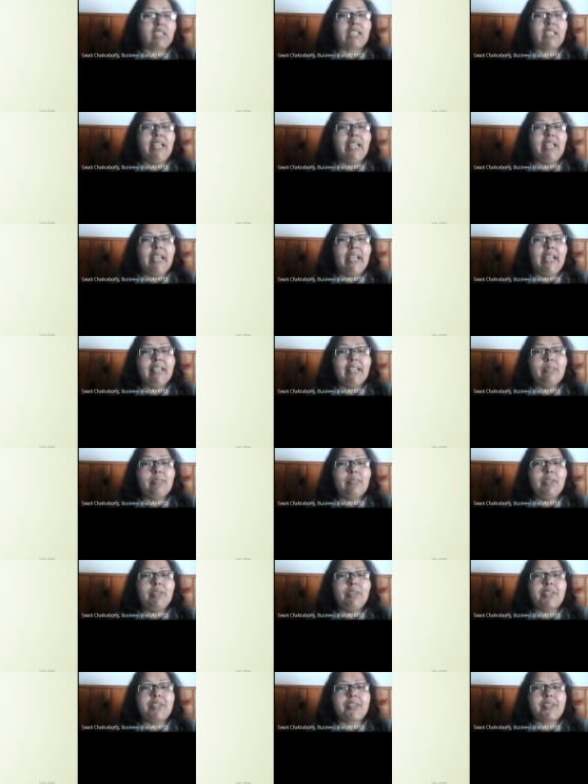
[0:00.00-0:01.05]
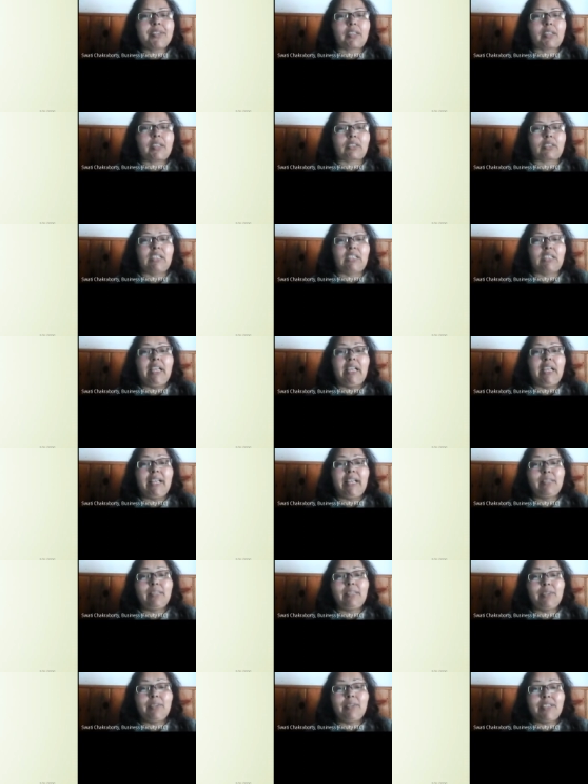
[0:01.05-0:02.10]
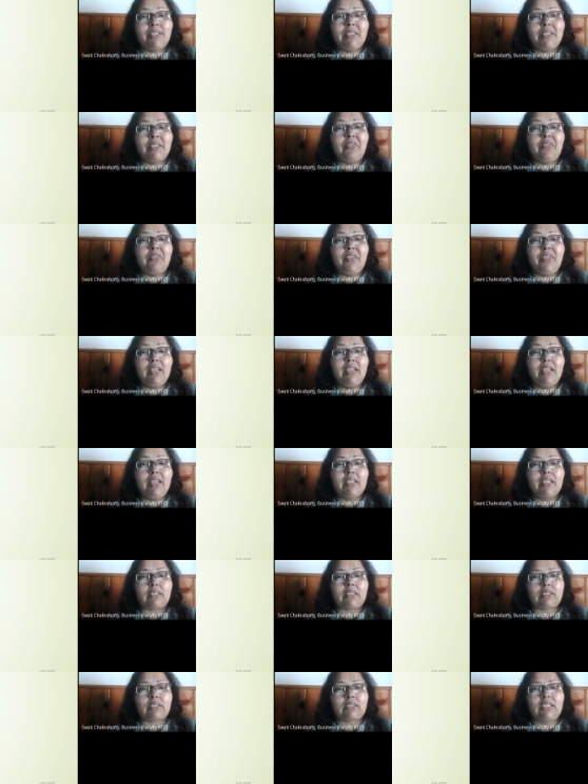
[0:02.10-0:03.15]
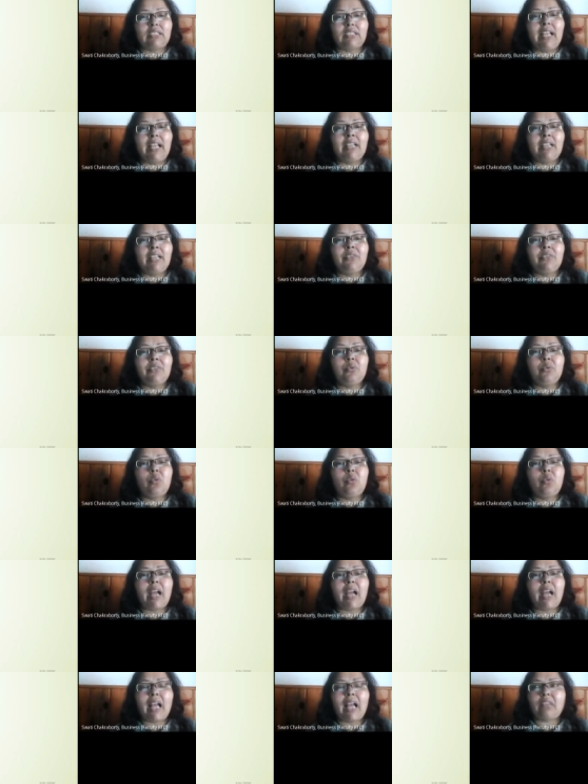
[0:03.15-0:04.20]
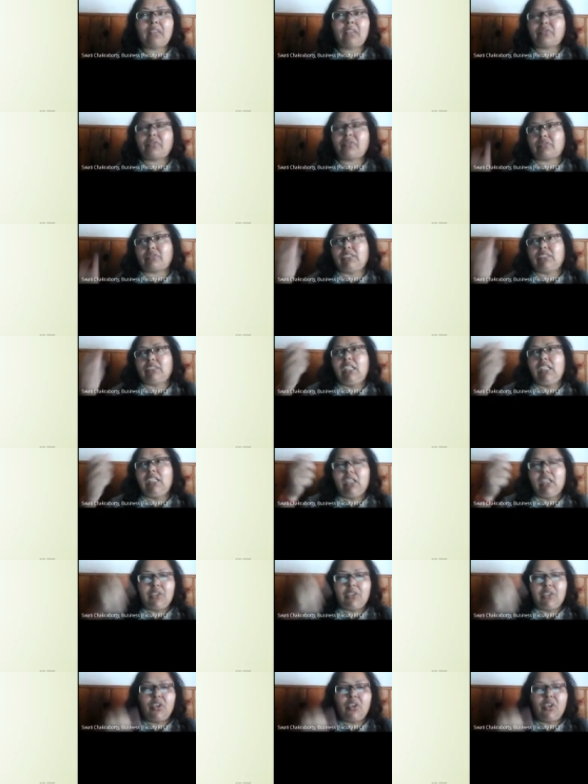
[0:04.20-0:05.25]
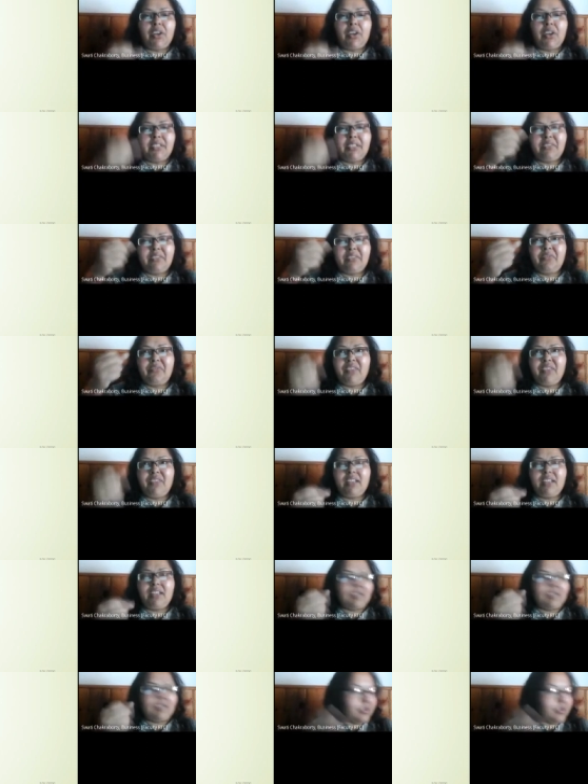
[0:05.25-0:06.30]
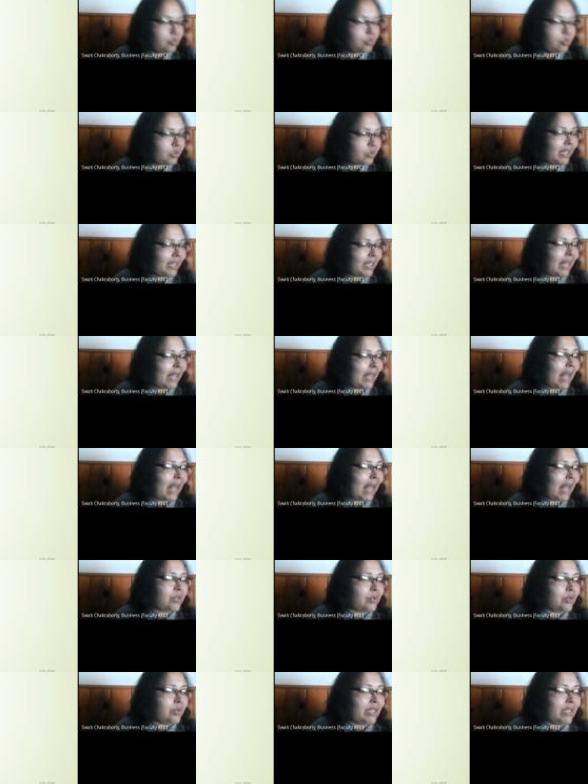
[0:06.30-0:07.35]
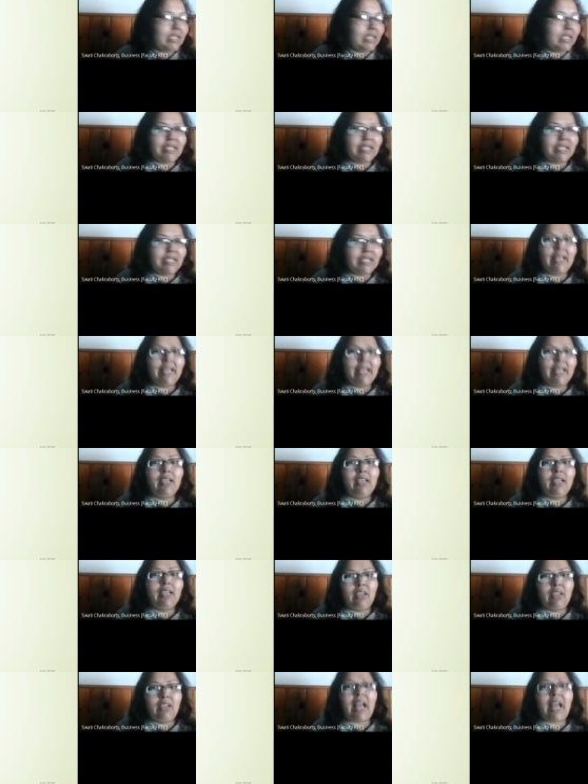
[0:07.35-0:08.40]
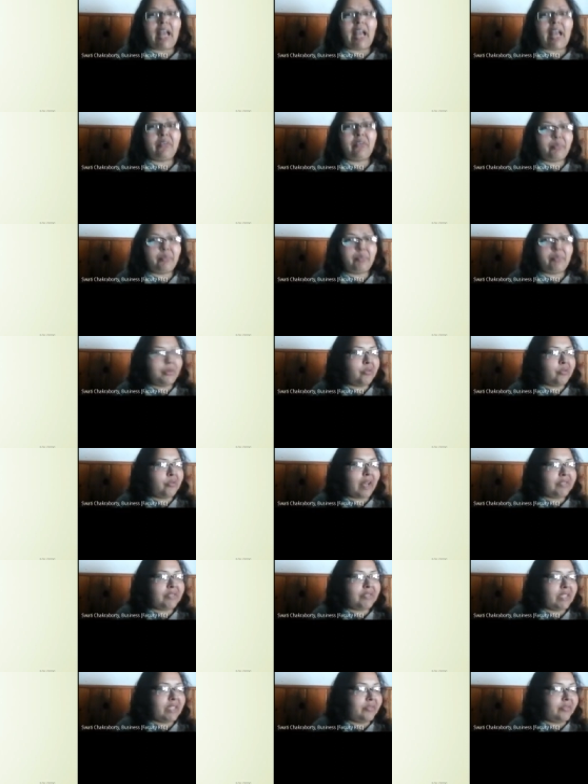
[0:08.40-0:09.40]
Experts, experts in their field, and who have authoritative figures who can actually tell, have proof, have definite